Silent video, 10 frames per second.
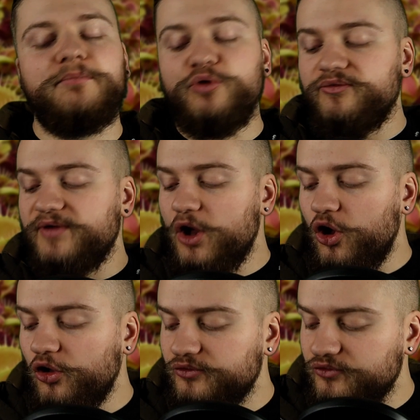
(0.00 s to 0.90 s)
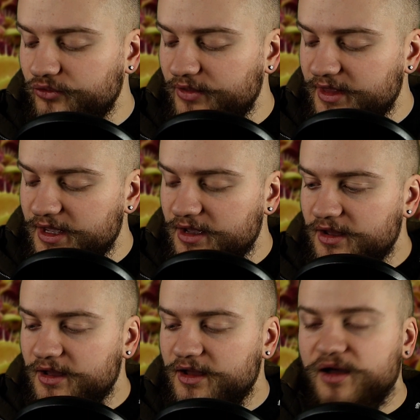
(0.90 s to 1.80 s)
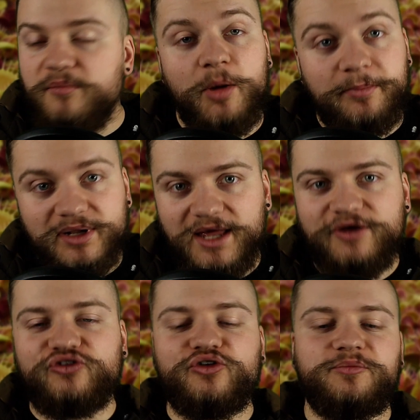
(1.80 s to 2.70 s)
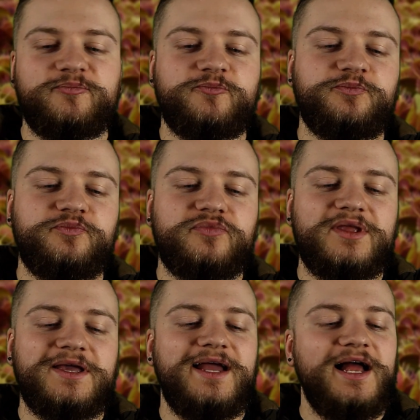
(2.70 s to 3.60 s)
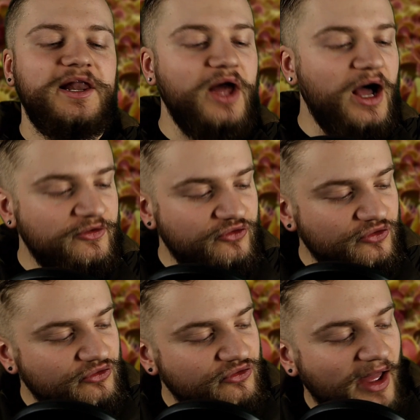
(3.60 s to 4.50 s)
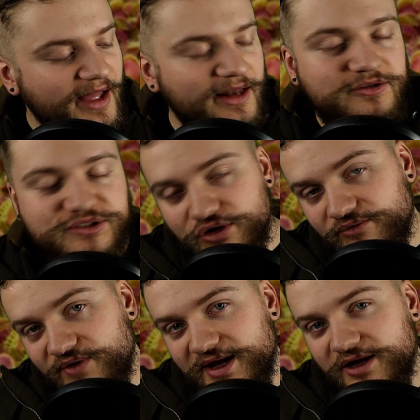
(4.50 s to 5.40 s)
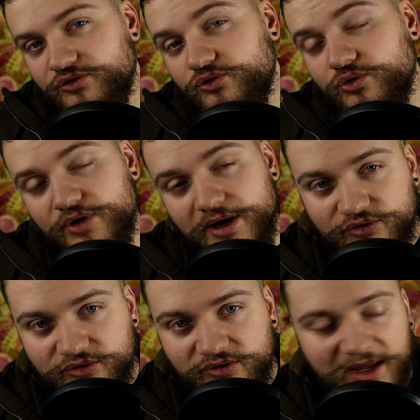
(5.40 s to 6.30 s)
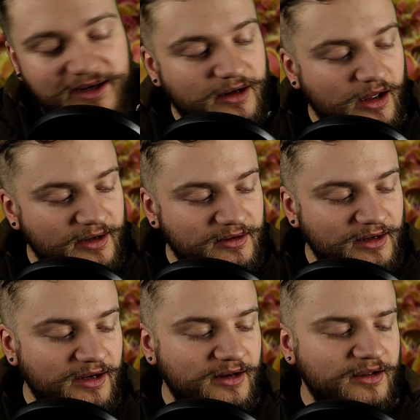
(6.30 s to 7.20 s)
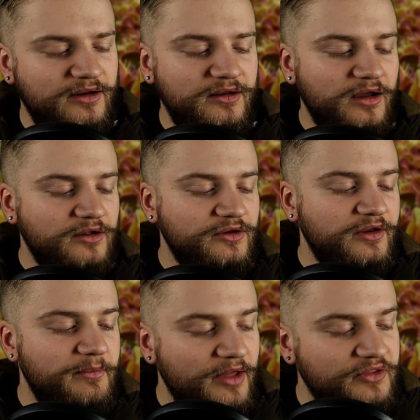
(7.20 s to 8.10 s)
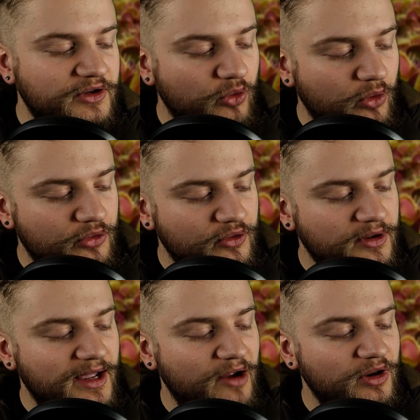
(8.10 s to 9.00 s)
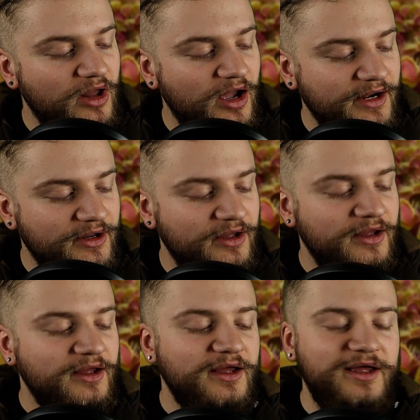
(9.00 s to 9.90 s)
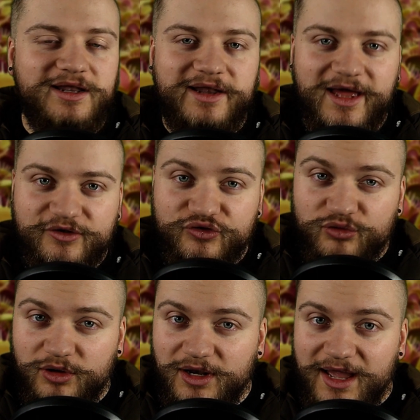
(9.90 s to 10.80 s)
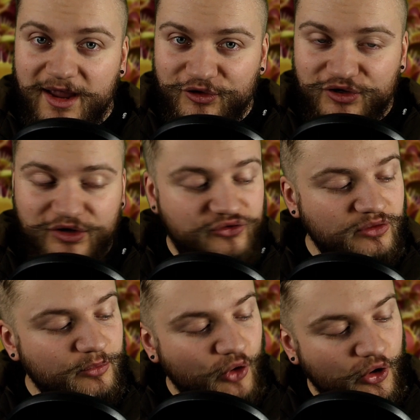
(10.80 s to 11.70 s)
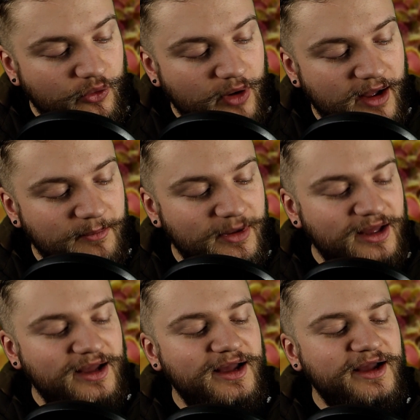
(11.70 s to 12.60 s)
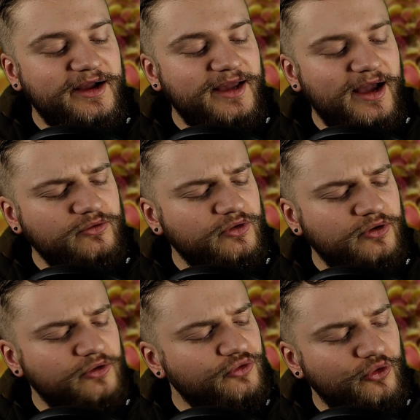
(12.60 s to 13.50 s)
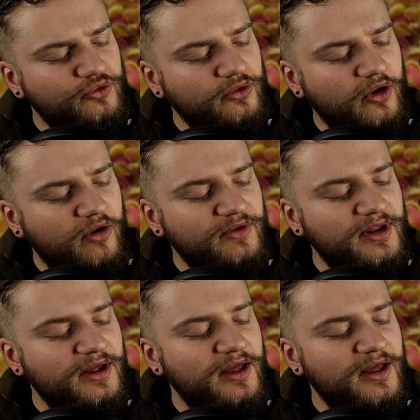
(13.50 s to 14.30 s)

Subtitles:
Moving on to the population. A large-scale survey in 2019 conducted by the North Carolina Natural Heritage Program counted a total of